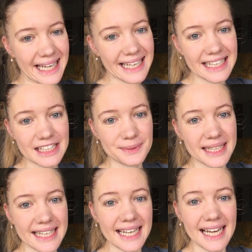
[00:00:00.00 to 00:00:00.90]
Hey, it's
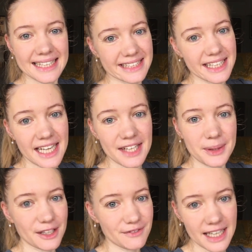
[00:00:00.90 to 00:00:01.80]
Friday and today
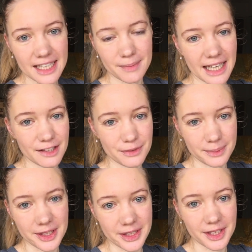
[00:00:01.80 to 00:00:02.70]
we are flying back from
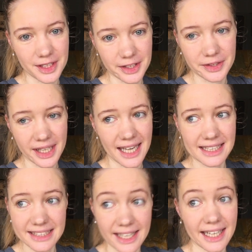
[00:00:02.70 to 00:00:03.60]
Congo to the UK.
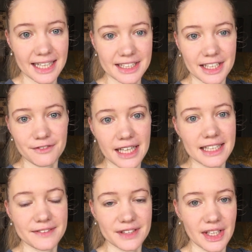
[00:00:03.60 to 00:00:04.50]
Tonight, actually, our flight
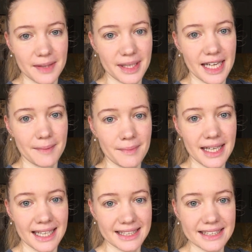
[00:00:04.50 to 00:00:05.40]
leaves at 9 p.m.
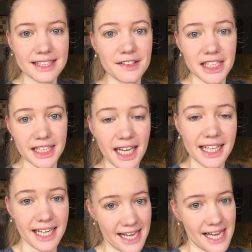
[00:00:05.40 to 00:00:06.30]
and it's currently
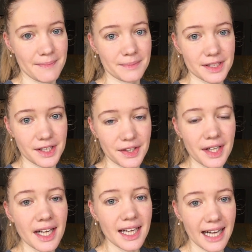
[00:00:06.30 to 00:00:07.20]
9 a.m. so
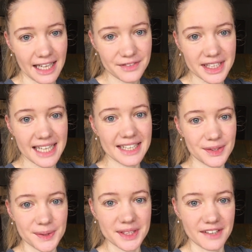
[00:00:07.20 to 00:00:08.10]
I have the day to
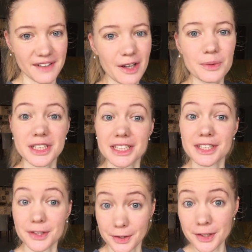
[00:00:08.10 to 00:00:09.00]
sort stuff out, which
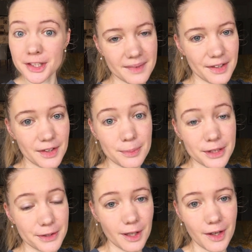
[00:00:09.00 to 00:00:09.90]
is good. I thought I'd
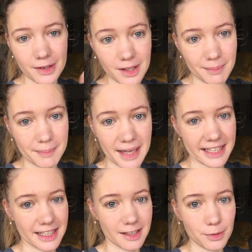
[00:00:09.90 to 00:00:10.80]
bring you along on my
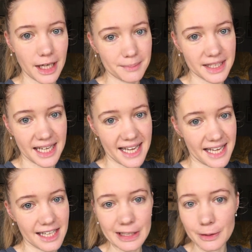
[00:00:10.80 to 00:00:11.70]
packing prep
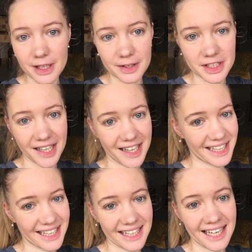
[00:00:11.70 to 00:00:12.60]
day, a little bit on the
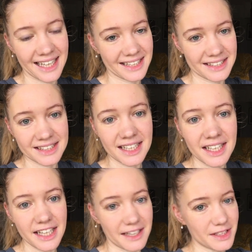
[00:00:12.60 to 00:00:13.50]
journey, and
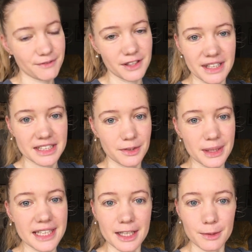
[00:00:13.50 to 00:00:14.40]
yeah, just for the rest of the
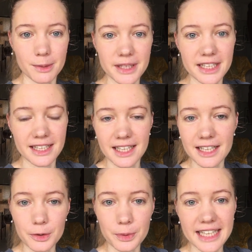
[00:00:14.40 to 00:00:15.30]
weekend, probably a
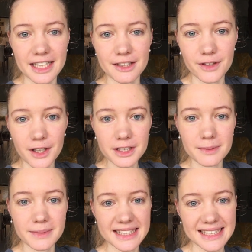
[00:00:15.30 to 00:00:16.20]
little weekend vlog to
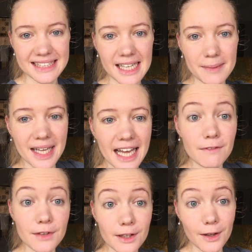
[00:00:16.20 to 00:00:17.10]
mix things up. I
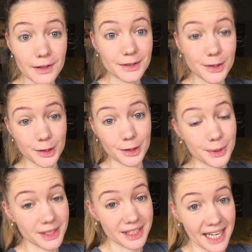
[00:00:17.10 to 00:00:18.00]
have a lot to do
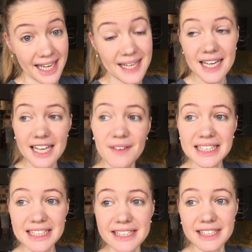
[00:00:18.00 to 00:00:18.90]
today. I have
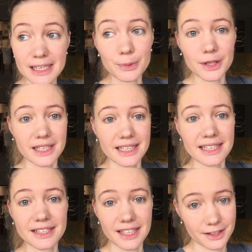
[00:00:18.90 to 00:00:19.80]
actually
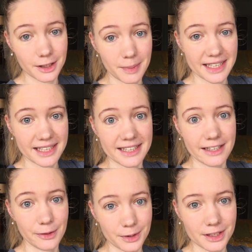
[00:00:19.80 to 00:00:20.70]
deliberately done no packing
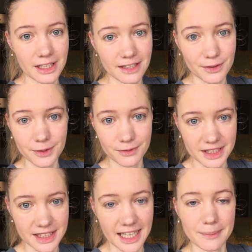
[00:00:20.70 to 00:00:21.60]
in order to leave it all for
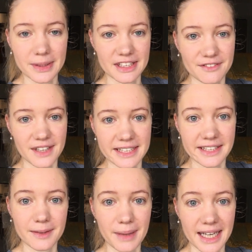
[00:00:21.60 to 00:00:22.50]
today because I find
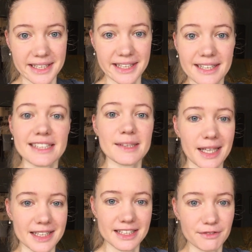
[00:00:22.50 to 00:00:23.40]
that packing
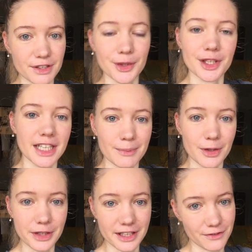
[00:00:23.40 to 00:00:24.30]
expands to fill the time
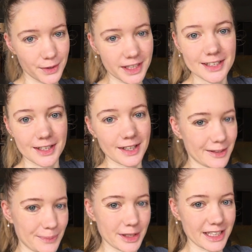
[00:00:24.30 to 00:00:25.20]
that you give to it, so I
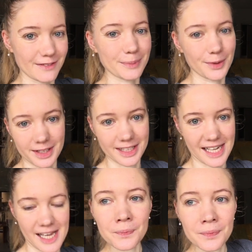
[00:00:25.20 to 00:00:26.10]
didn't want to give it more than a day.